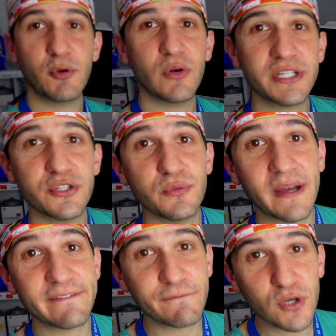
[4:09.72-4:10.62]
going to do
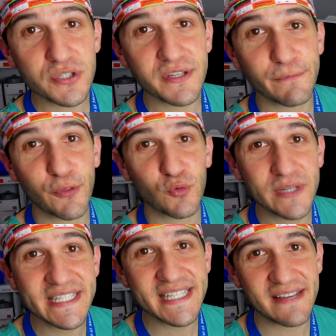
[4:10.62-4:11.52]
my first of
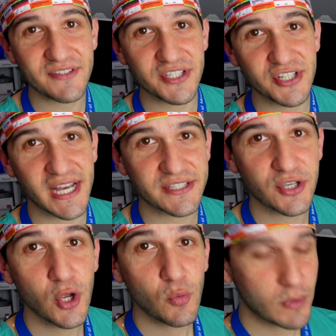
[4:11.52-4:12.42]
three safety checks
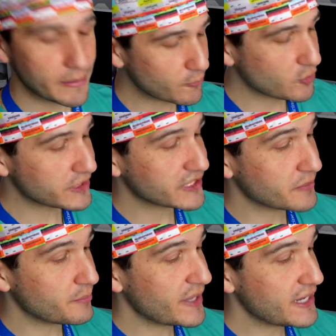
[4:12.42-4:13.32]
where I'm going to
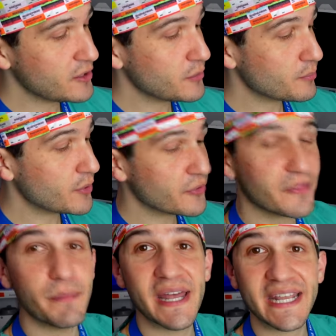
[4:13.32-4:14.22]
compare both
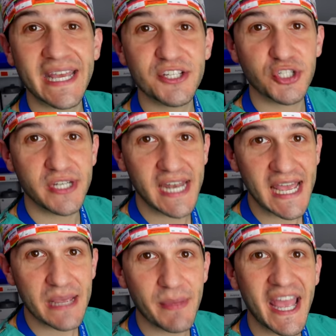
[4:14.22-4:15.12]
the medication
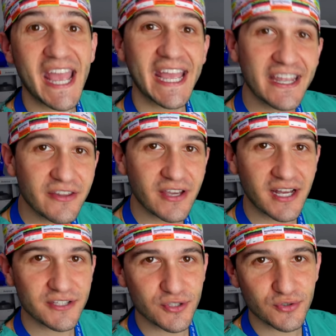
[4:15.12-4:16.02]
name and the
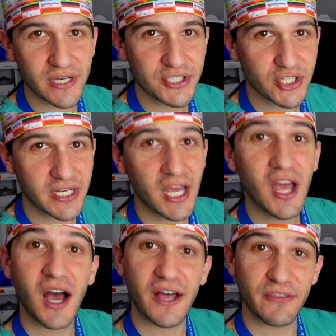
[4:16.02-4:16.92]
concentration
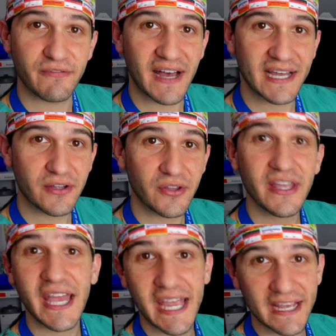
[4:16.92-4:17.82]
on the vial
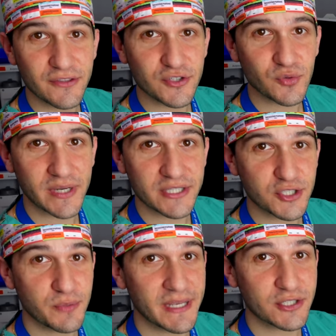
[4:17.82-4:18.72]
and the syringe
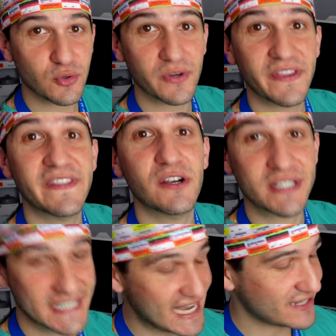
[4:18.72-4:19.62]
to make sure that they're
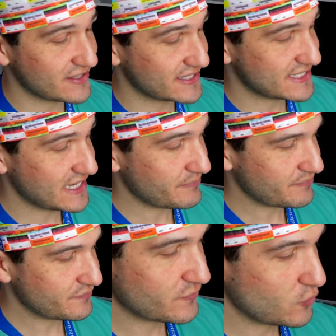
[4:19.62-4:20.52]
exactly the same,
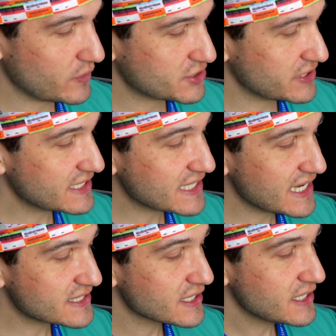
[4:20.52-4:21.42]
which in this
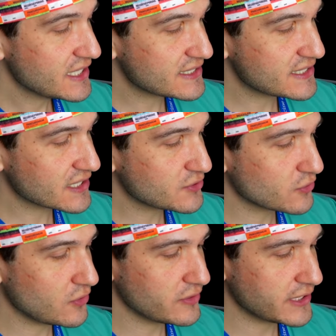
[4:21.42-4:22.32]
case is
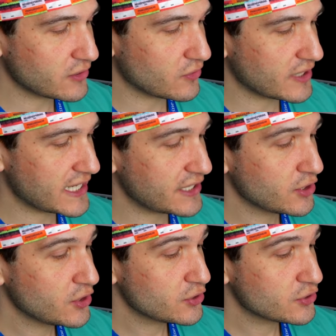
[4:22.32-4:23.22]
succinylcholine chloride
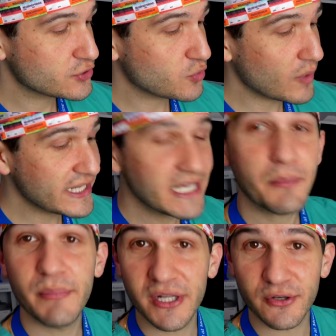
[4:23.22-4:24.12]
20
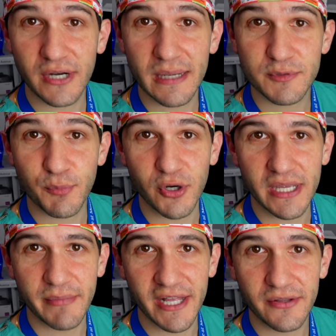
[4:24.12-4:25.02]
milligrams per
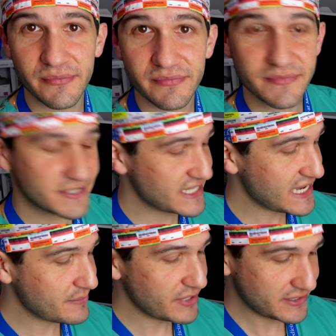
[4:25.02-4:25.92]
ml.
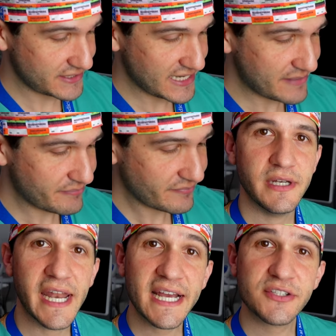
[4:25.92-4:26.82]
Same, same.
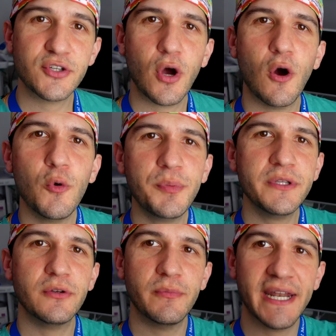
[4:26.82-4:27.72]
Next,
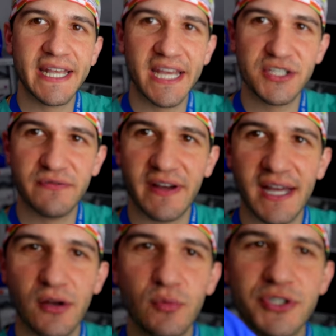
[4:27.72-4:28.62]
open your medication
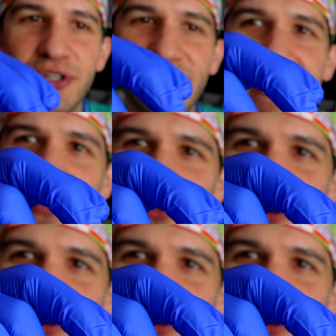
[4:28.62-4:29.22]
vial, which you can either